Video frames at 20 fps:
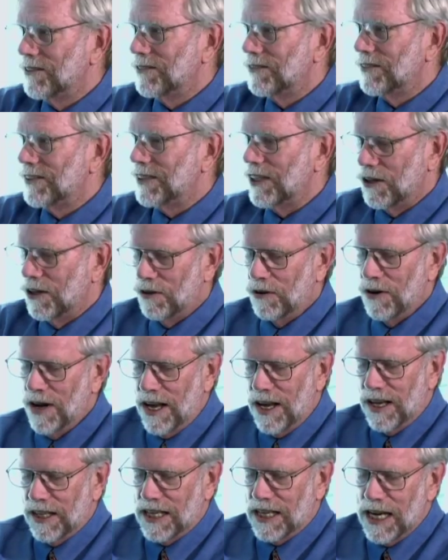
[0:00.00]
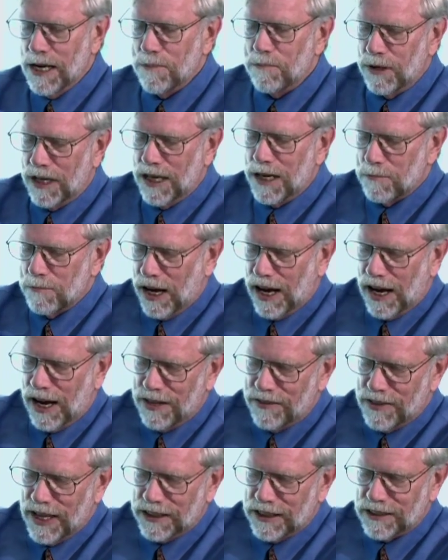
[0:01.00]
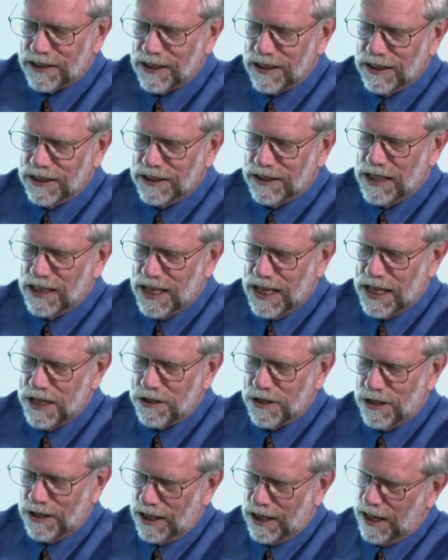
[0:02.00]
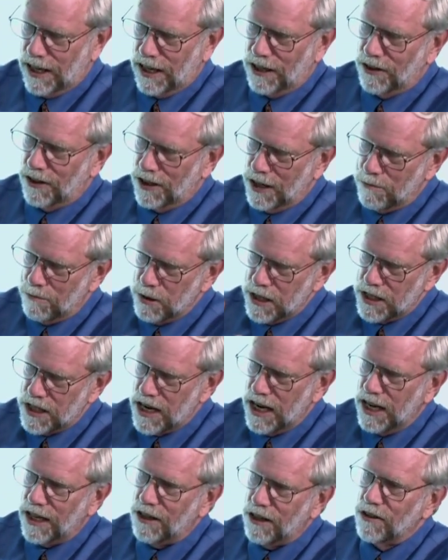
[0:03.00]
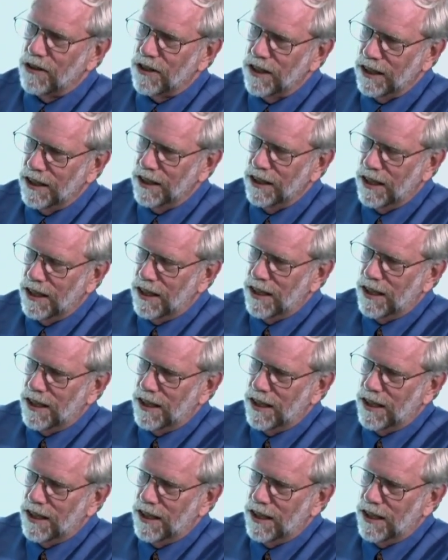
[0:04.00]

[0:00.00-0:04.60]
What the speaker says: So keeping in mind that solicitation ladder, and particularly